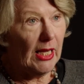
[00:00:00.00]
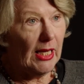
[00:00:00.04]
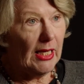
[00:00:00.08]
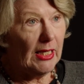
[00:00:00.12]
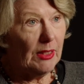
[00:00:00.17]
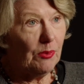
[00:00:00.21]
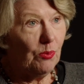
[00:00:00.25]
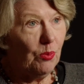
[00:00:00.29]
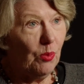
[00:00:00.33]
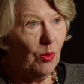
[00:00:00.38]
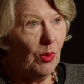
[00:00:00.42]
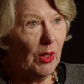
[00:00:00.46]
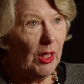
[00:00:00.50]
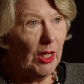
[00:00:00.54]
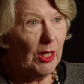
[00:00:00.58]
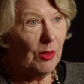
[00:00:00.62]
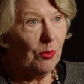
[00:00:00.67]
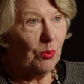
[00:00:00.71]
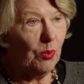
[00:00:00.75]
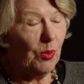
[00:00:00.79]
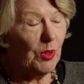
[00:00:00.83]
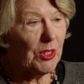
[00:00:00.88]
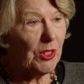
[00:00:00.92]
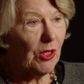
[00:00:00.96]
It,
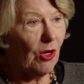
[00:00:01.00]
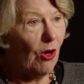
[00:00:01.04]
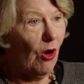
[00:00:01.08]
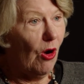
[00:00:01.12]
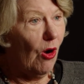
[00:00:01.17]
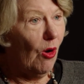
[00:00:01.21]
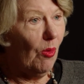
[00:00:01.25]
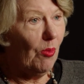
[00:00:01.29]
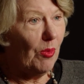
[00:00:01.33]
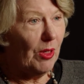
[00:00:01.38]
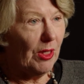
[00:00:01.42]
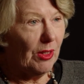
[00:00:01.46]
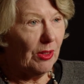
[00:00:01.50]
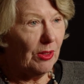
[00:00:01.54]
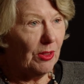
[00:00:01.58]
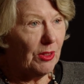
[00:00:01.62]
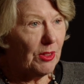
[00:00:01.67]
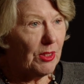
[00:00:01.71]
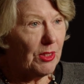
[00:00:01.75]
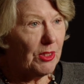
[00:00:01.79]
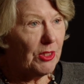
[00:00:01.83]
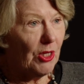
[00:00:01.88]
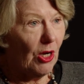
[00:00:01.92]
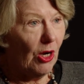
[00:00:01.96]
it was common,
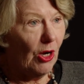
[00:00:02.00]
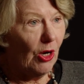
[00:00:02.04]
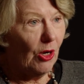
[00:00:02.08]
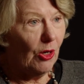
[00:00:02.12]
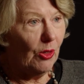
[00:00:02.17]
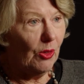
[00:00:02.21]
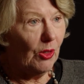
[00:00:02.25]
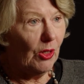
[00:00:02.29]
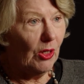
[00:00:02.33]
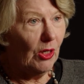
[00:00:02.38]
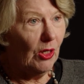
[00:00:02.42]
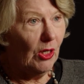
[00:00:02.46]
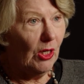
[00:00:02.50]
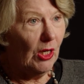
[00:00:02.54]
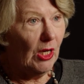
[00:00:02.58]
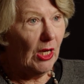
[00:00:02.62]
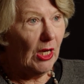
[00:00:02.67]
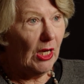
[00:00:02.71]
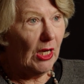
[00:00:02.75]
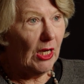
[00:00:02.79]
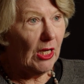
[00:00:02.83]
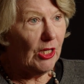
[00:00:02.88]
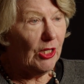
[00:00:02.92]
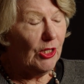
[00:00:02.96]
so
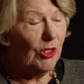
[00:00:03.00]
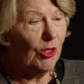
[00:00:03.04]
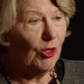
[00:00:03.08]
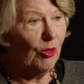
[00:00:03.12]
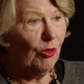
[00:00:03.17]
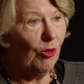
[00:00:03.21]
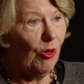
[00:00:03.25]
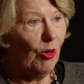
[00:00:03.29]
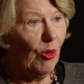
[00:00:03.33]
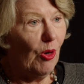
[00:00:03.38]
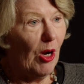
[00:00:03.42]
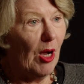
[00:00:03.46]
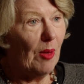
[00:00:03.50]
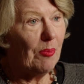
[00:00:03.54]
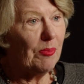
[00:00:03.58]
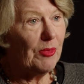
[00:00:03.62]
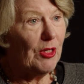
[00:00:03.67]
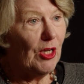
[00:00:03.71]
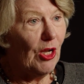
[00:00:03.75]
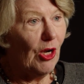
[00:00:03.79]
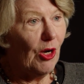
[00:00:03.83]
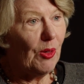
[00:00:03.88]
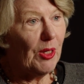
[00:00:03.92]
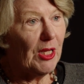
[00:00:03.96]
you grew up
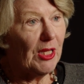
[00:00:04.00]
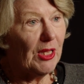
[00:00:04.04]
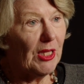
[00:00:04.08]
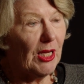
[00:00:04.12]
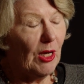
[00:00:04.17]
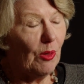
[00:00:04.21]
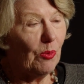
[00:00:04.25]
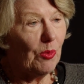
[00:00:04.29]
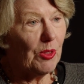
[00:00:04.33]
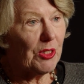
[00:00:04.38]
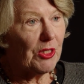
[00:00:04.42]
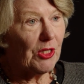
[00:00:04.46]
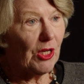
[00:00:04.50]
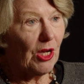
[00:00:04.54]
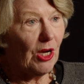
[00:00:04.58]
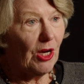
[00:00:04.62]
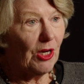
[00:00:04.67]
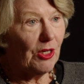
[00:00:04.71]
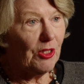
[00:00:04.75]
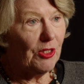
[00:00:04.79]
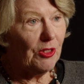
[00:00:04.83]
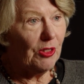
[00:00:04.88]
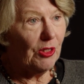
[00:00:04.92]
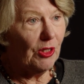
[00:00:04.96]
knowing that was
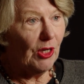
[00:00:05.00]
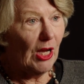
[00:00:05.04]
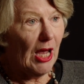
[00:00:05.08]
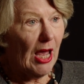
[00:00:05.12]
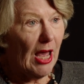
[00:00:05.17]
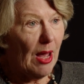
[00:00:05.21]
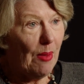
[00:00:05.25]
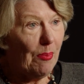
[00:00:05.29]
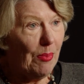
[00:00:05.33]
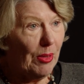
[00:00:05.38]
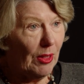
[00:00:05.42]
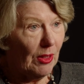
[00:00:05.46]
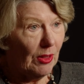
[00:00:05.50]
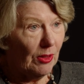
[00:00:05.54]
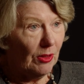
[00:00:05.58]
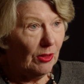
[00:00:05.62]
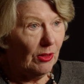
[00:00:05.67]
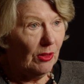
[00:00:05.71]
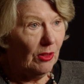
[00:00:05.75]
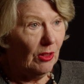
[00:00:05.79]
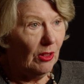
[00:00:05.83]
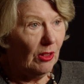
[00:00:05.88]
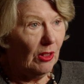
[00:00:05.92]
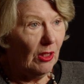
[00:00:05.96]
going to
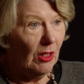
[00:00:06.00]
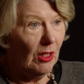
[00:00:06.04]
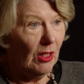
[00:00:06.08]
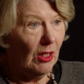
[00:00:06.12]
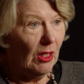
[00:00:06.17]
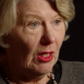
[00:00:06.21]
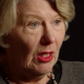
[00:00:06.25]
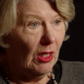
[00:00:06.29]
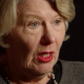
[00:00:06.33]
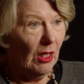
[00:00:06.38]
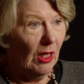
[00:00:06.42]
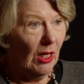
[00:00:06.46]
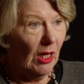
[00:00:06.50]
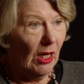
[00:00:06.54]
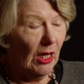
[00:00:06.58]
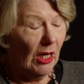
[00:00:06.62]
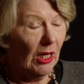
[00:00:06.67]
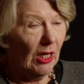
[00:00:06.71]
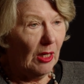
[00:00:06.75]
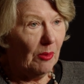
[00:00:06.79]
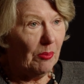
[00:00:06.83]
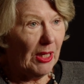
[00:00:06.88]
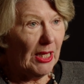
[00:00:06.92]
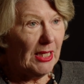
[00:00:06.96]
happen.
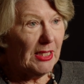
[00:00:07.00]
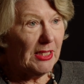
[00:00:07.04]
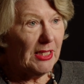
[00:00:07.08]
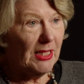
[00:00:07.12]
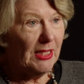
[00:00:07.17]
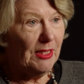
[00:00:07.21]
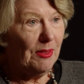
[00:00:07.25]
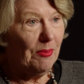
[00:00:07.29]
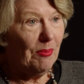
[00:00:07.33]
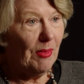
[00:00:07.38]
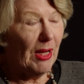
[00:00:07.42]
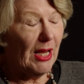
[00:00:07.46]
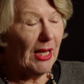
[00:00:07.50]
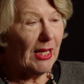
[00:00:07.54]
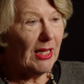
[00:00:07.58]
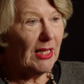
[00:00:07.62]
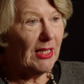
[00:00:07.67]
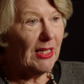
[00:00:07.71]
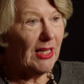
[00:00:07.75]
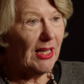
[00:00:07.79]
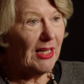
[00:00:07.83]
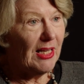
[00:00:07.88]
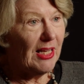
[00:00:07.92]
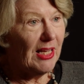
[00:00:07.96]
Um, it didn't make
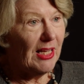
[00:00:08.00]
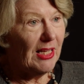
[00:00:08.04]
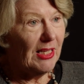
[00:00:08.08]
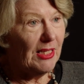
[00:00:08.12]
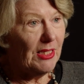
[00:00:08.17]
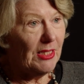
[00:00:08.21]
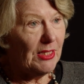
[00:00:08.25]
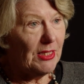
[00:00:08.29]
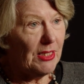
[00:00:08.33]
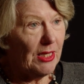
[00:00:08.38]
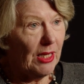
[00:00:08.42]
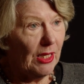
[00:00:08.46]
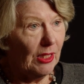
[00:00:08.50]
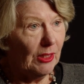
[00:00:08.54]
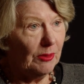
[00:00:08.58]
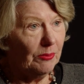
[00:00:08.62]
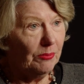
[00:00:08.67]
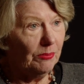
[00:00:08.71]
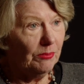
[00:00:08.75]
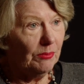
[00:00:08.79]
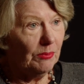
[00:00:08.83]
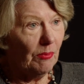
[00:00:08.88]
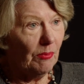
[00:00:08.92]
it any easier.